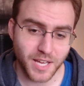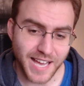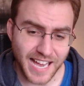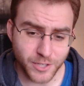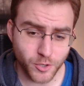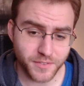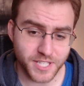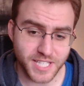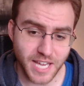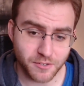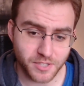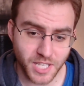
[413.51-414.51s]
I do have a
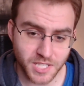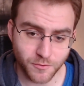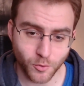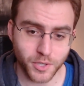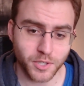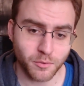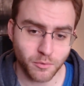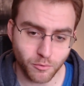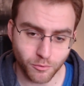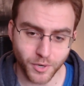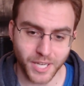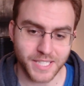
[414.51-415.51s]
sound test for you
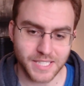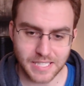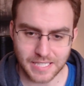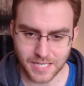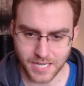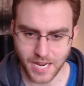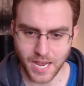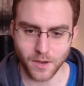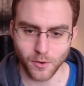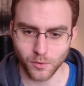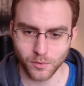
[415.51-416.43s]
right now.